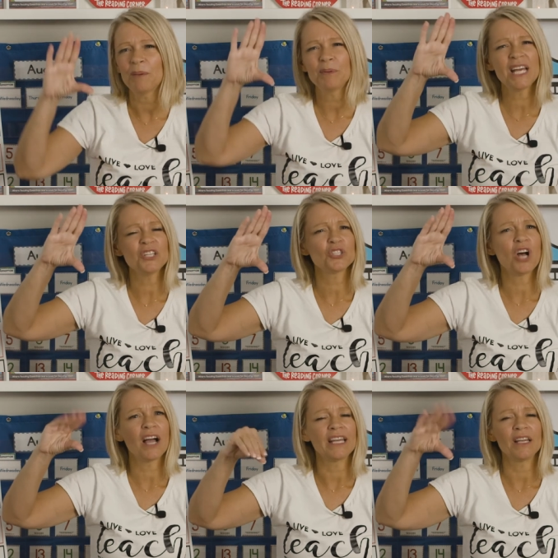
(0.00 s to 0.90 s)
Now pretend you're
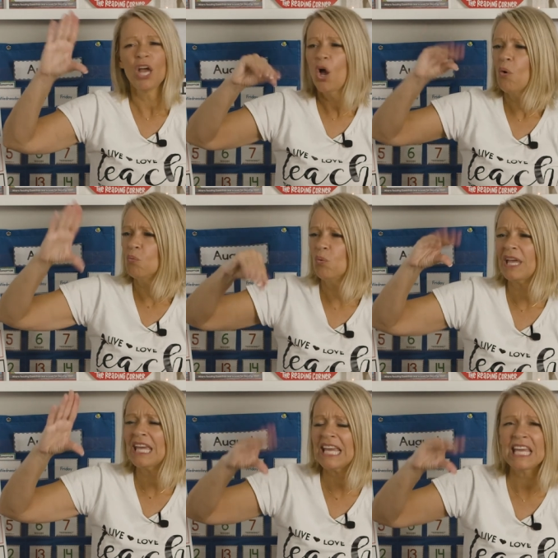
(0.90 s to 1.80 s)
talking.
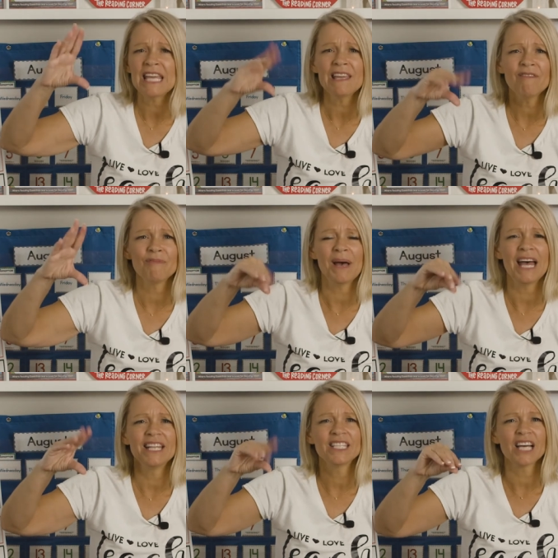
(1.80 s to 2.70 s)
We've
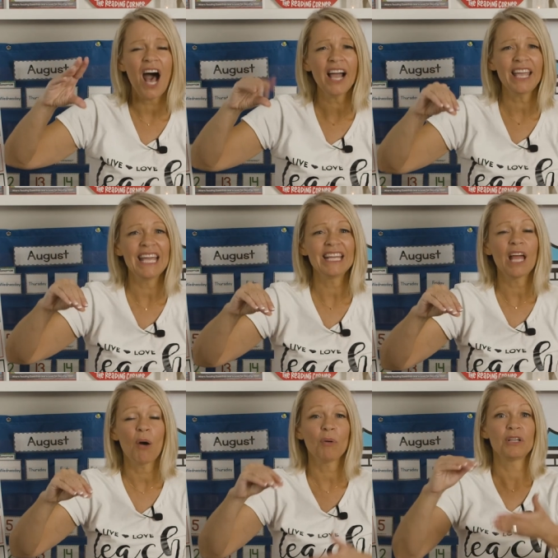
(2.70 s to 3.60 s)
been talking.
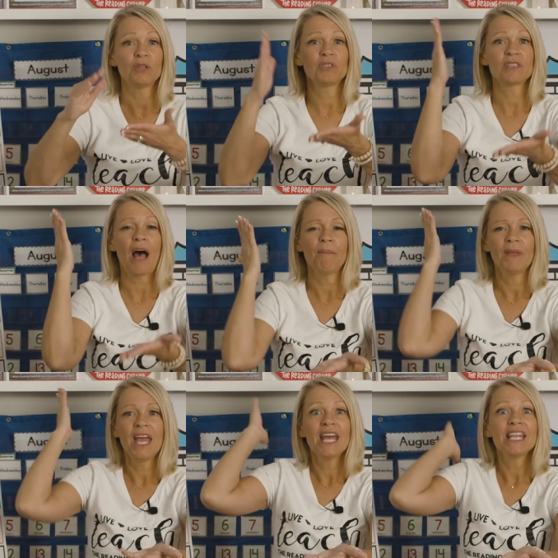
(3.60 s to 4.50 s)
Now we're gonna do stop.
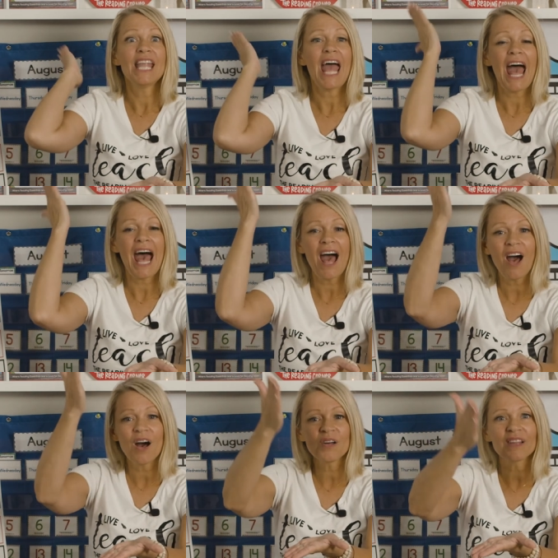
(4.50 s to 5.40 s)

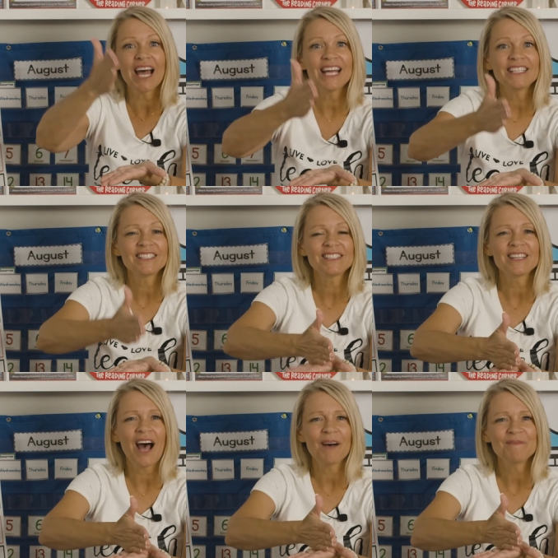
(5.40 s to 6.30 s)
Now let's
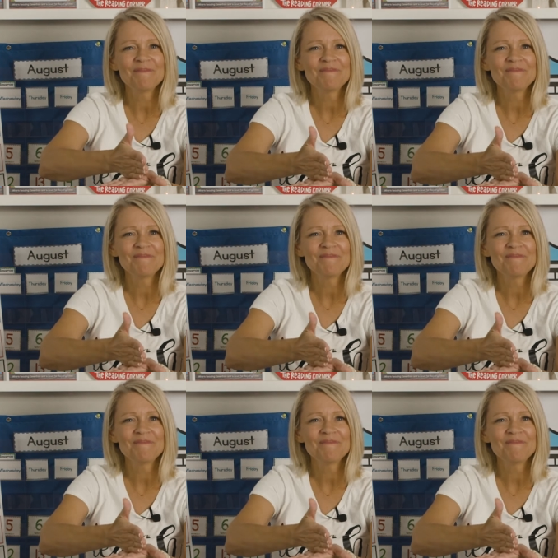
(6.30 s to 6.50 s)
stop.